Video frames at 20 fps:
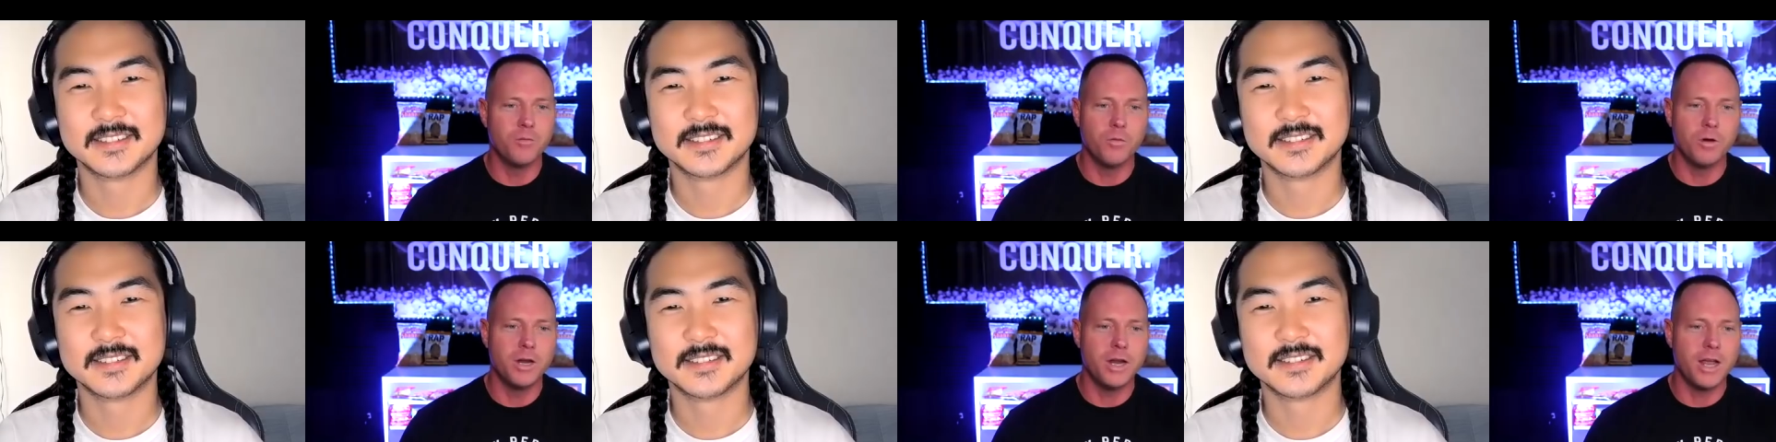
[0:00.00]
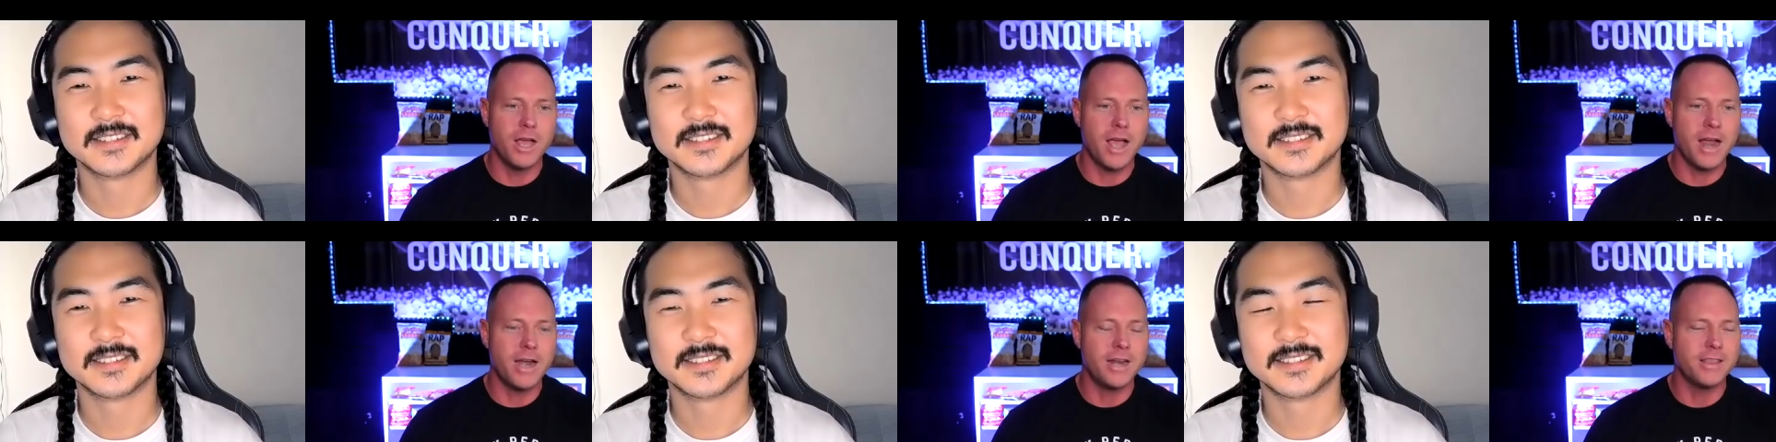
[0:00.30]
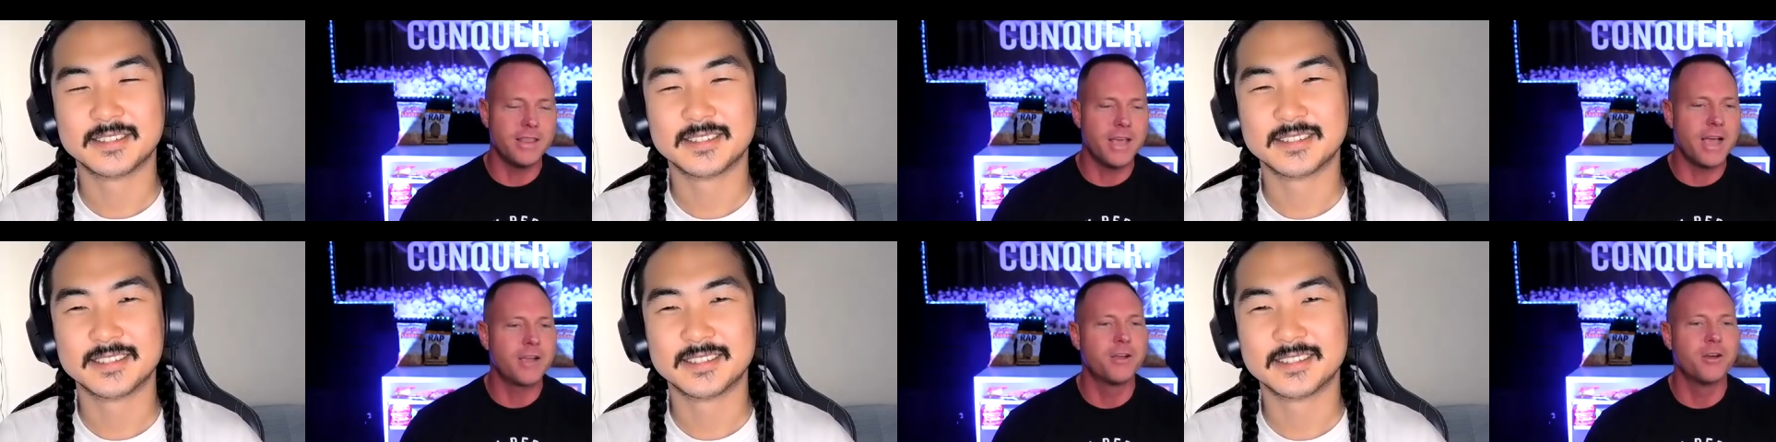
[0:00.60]
Speaker 1: what, how did
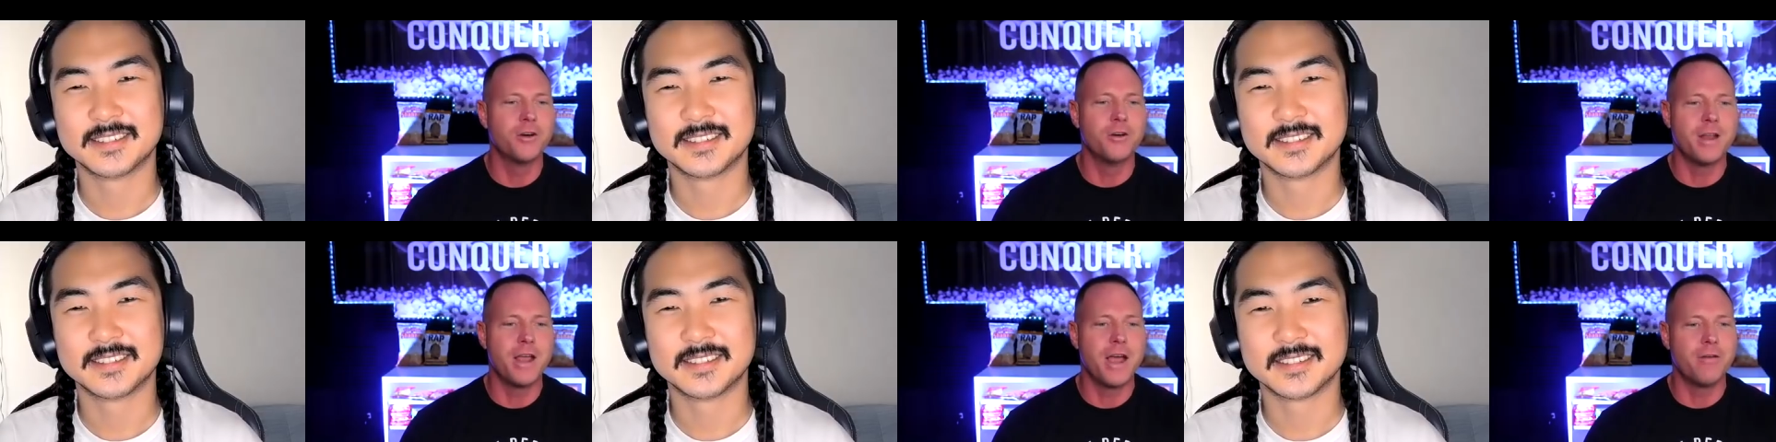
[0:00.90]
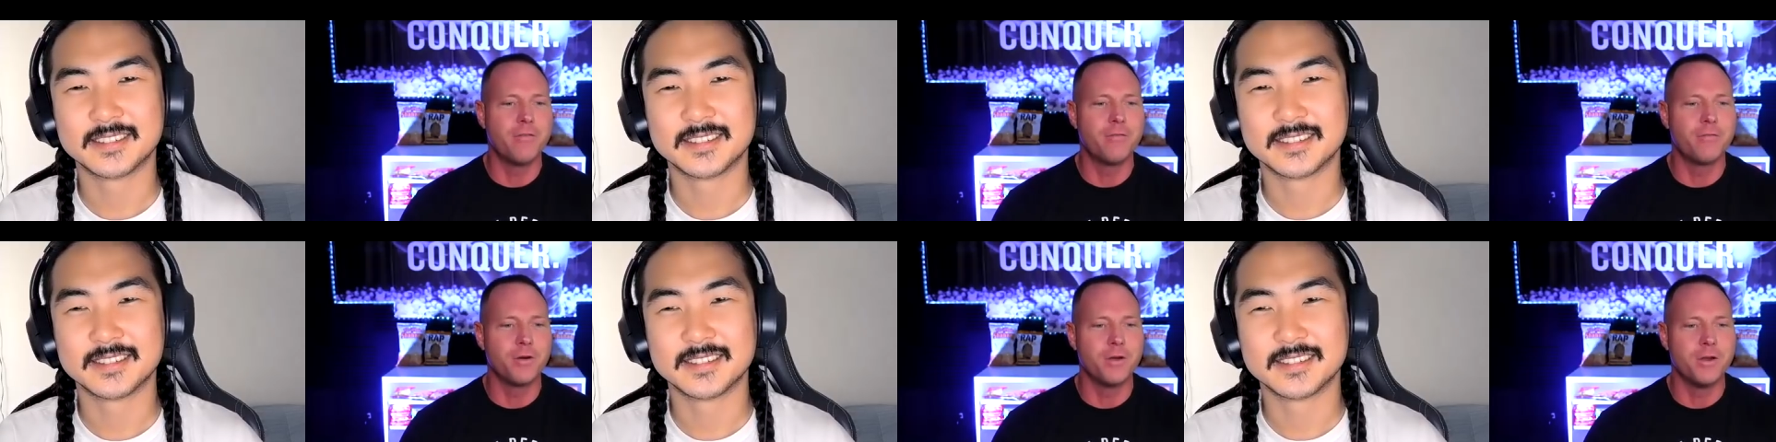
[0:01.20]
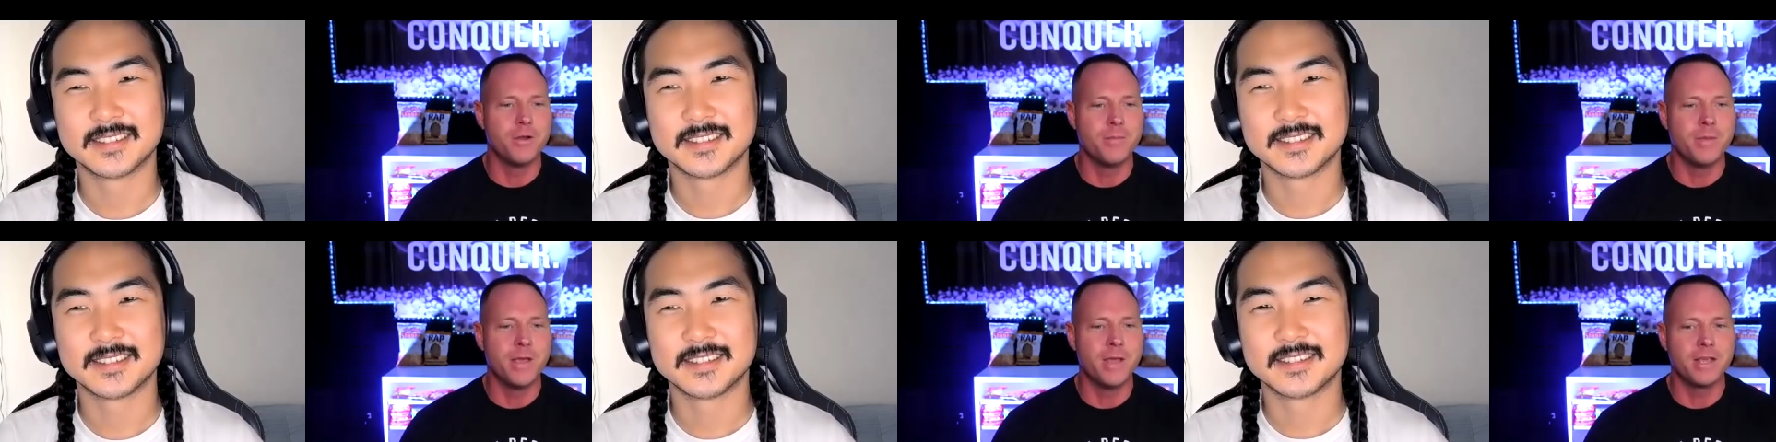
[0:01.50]
that go down for
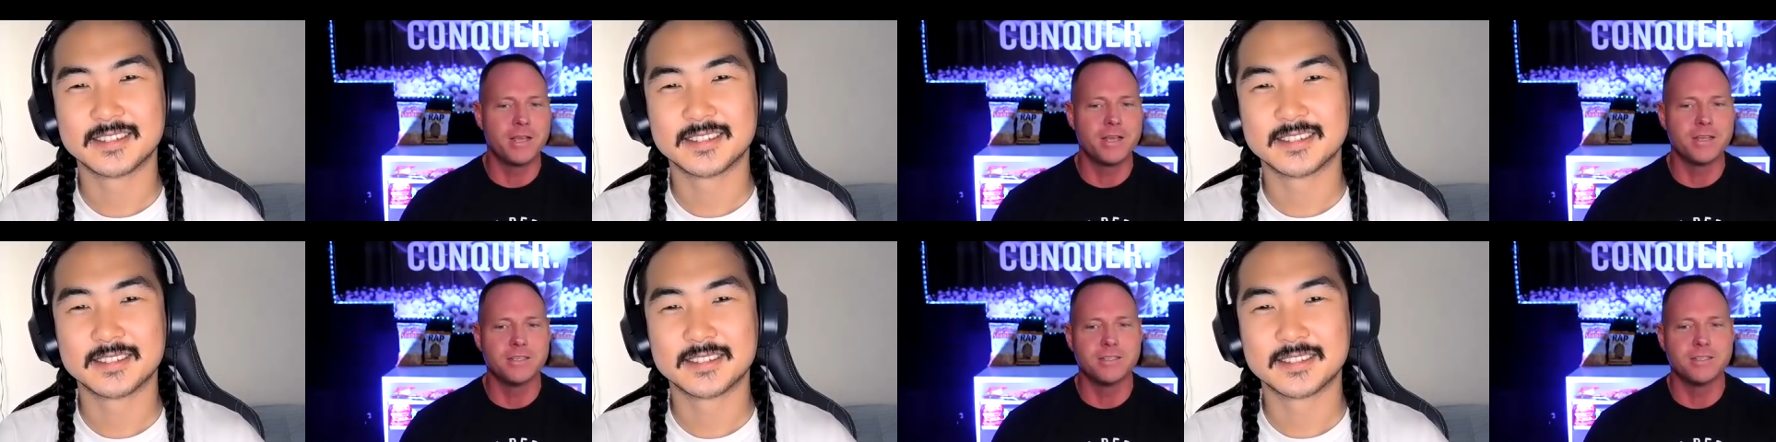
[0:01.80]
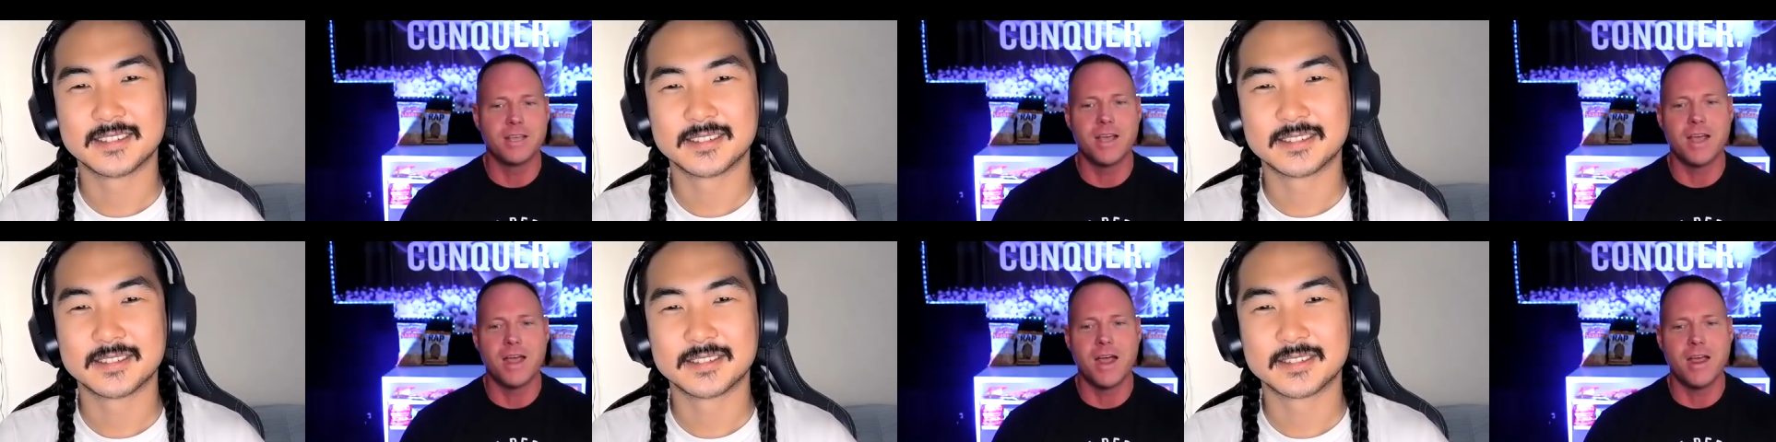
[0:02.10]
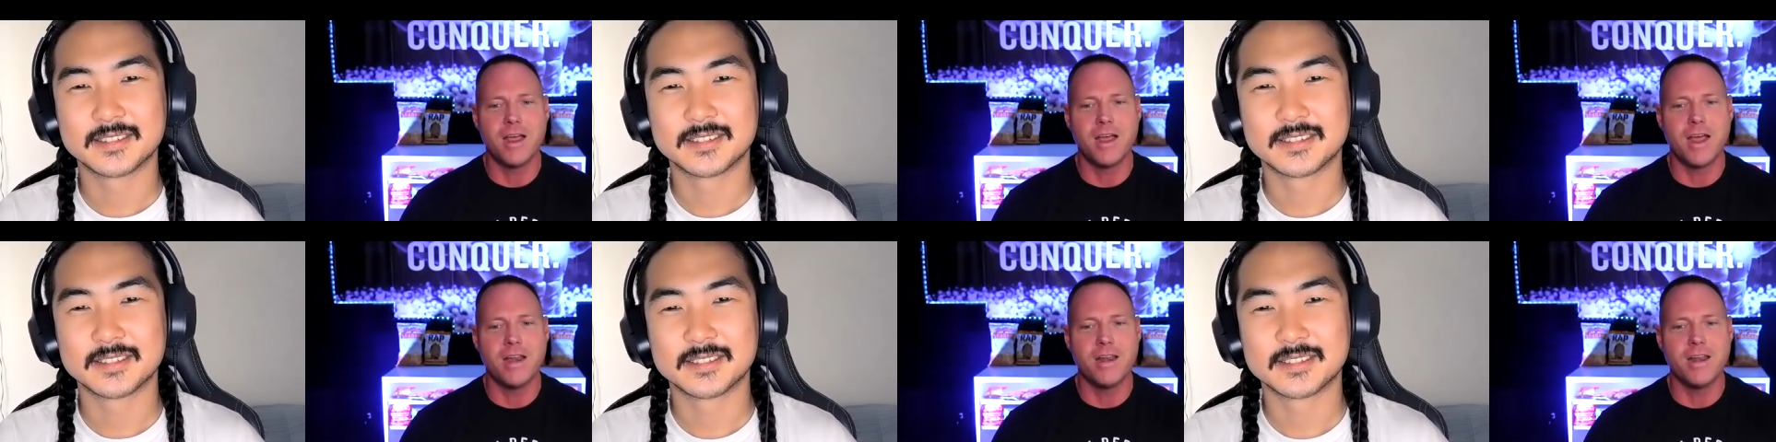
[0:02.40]
you, man? Cause I, I